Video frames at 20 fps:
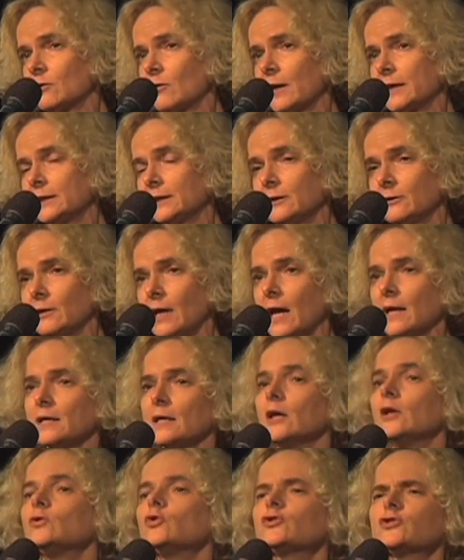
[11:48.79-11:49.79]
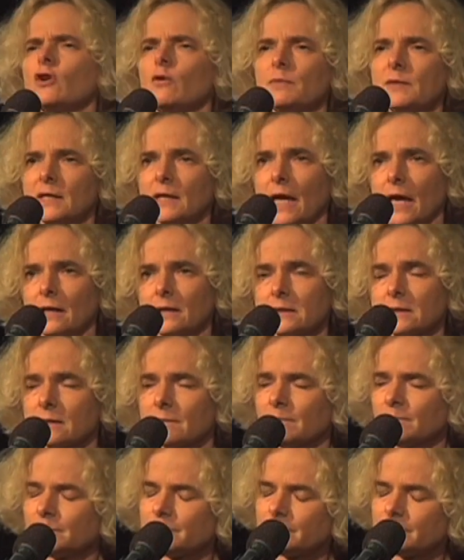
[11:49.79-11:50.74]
criteria, do something else.